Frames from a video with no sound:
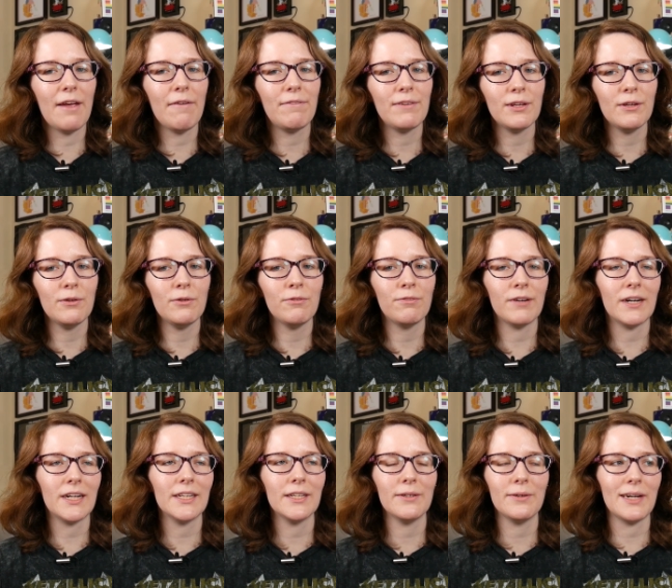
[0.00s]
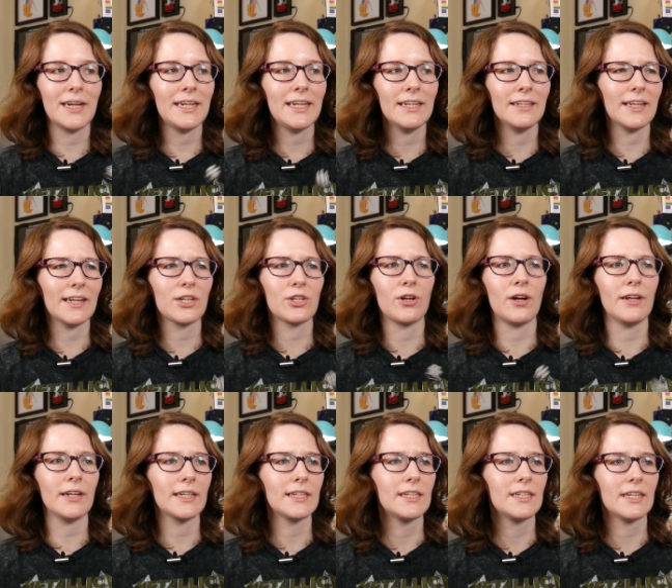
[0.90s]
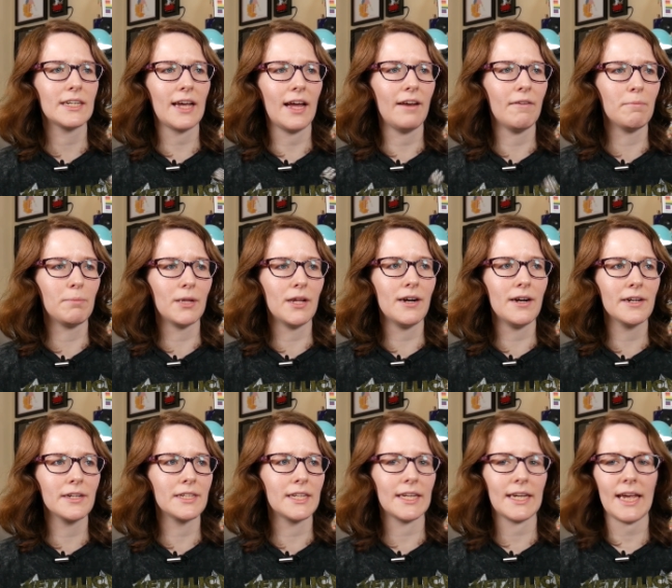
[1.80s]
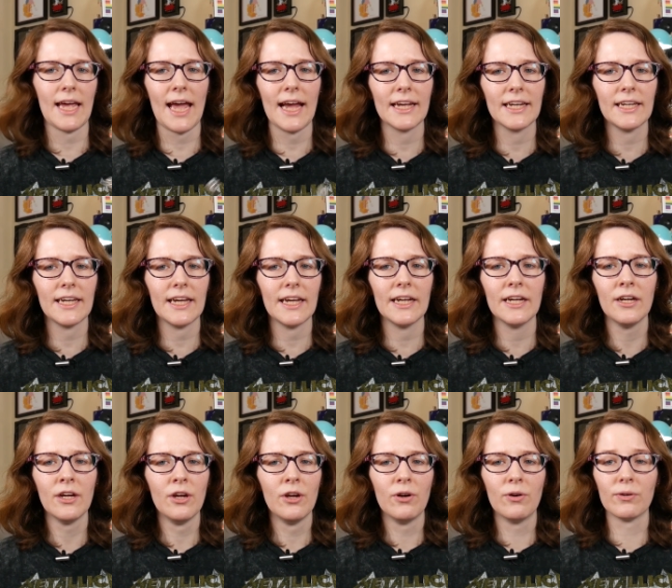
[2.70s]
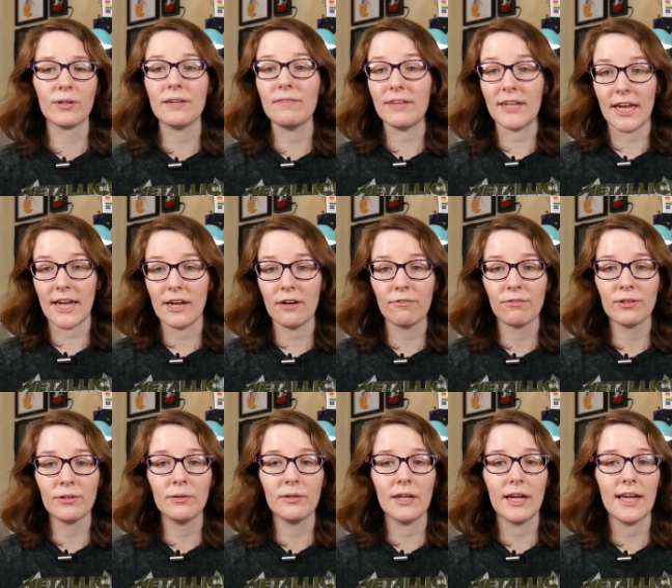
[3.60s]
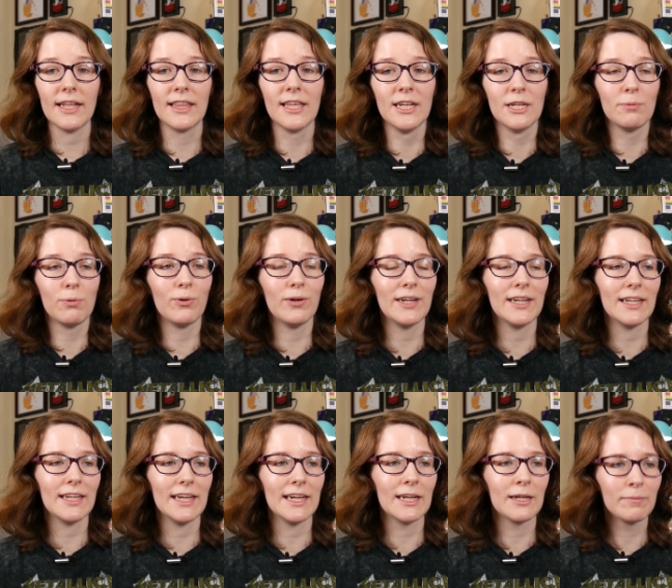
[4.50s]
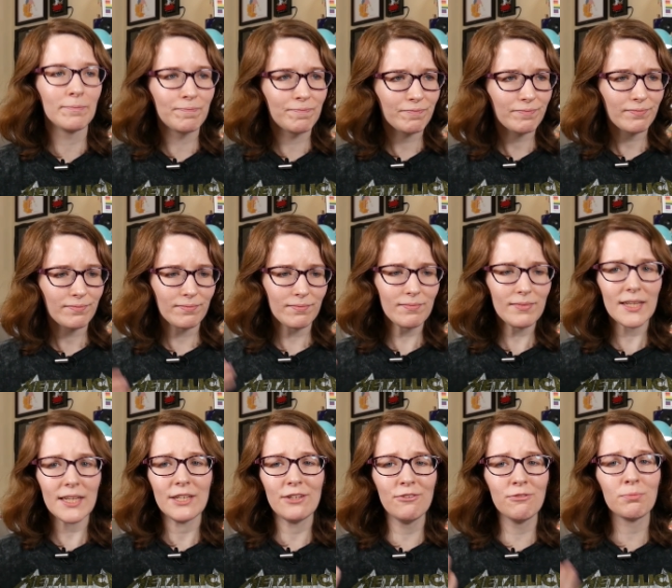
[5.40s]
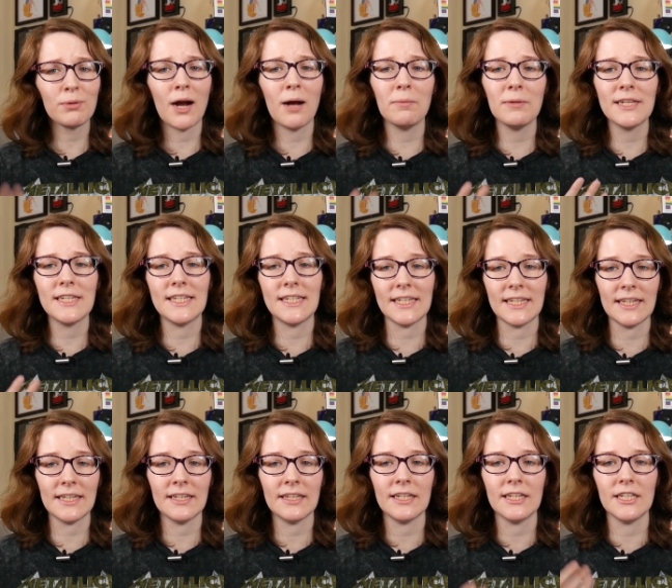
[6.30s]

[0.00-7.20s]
if you follow any electronics kind of blogs like Hackaday or even Adafruit at this point, like you've probably seen